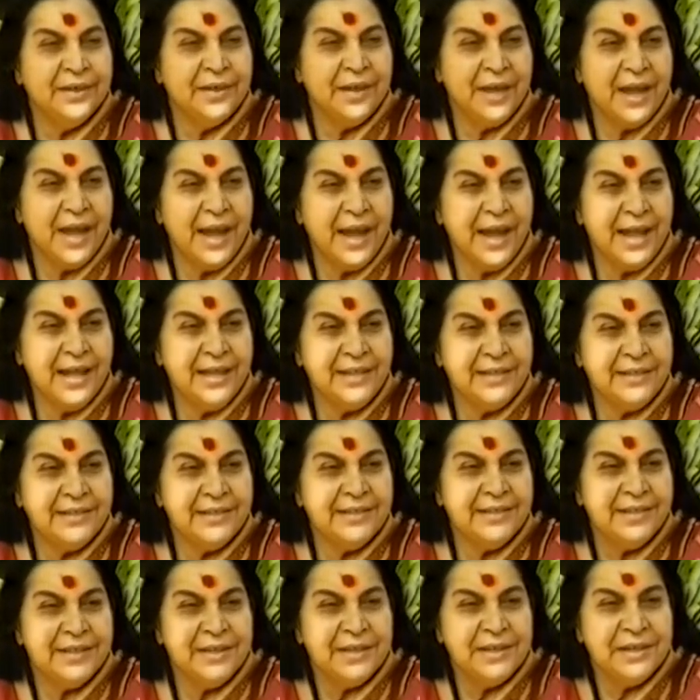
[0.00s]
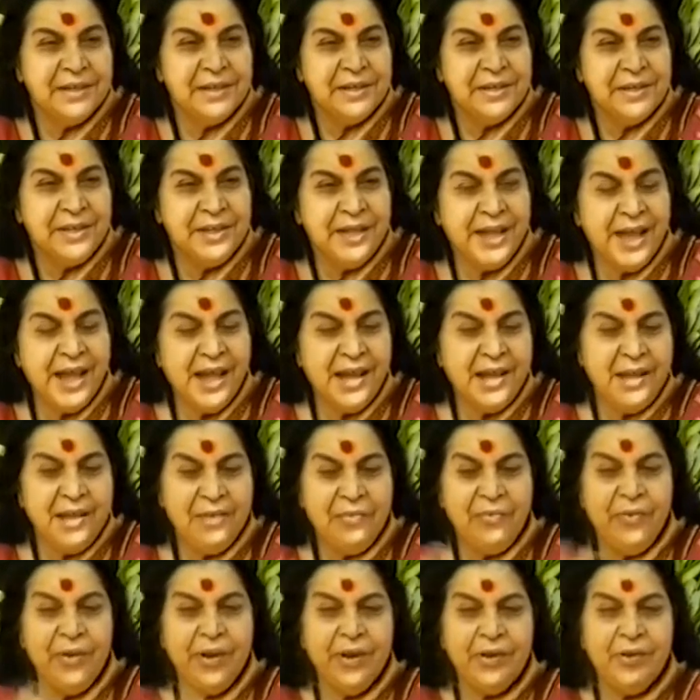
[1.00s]
as their
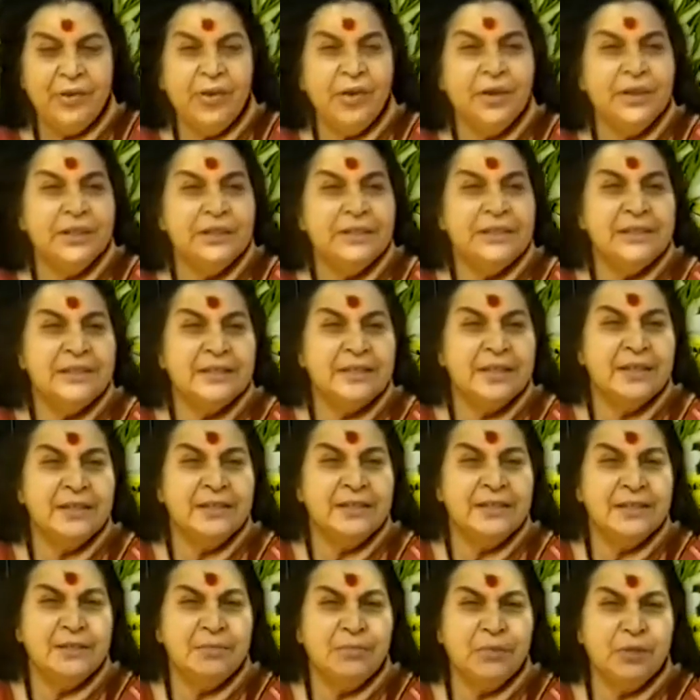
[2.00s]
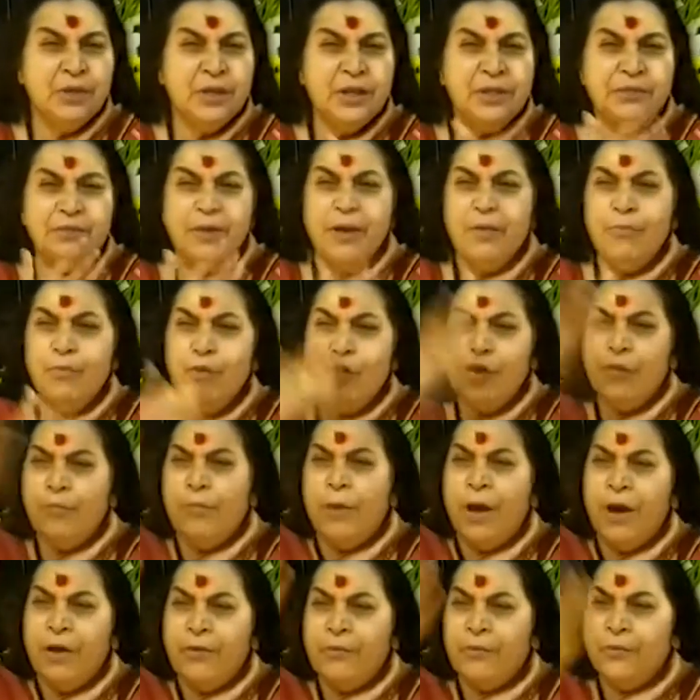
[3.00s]
effect on us is concerned, because we are more
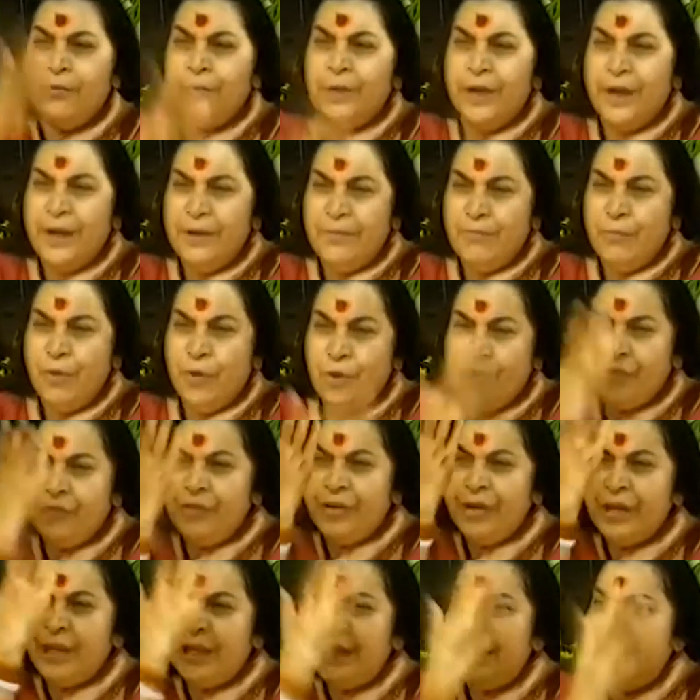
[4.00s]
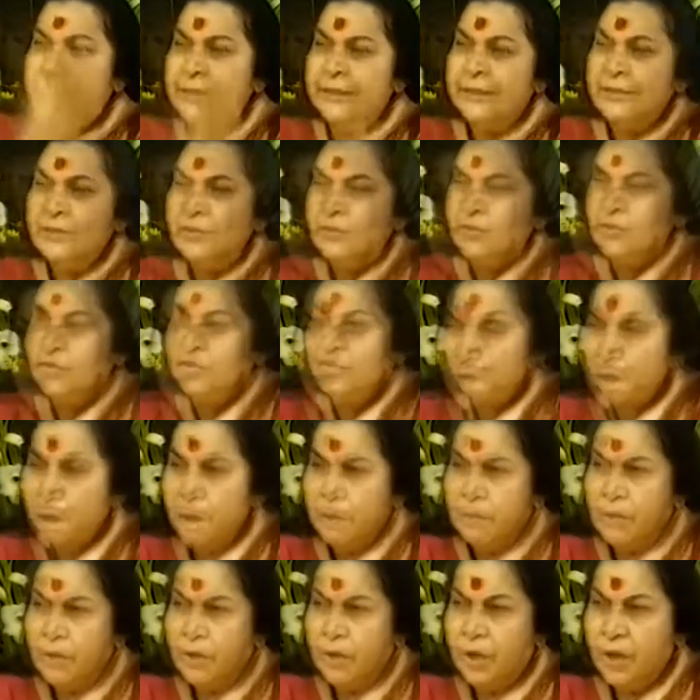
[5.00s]
powerful and more tricky.
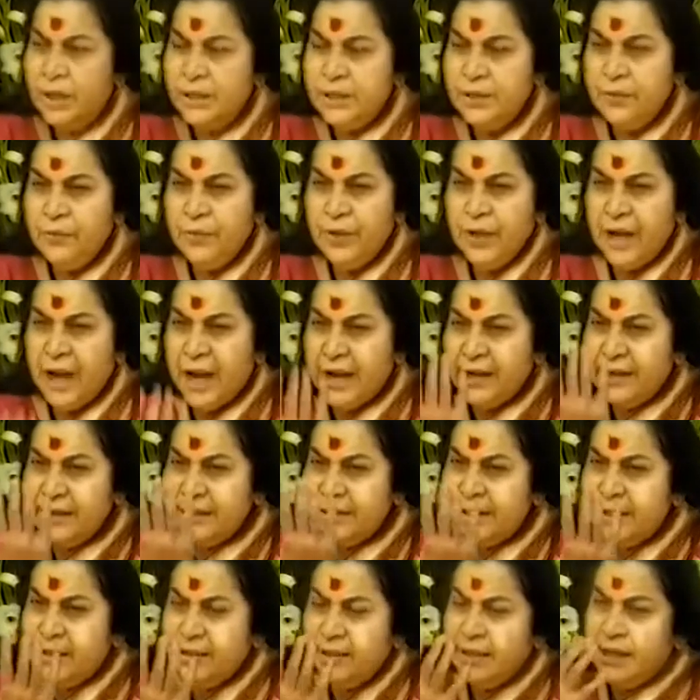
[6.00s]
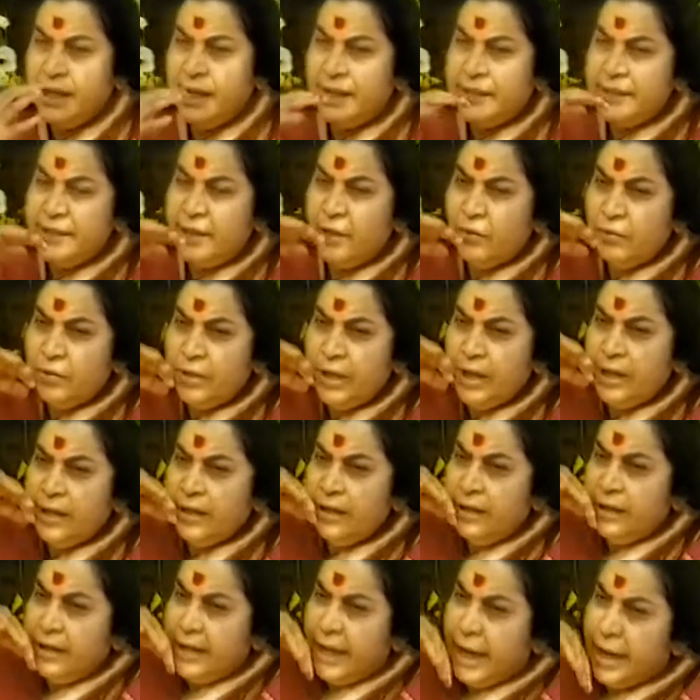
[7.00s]
Because the Virata Shakti has now
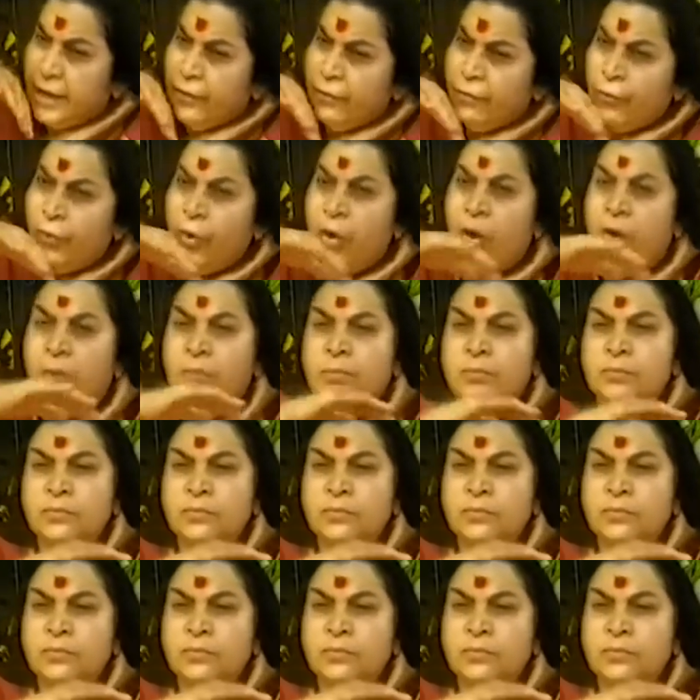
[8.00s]
taken that form.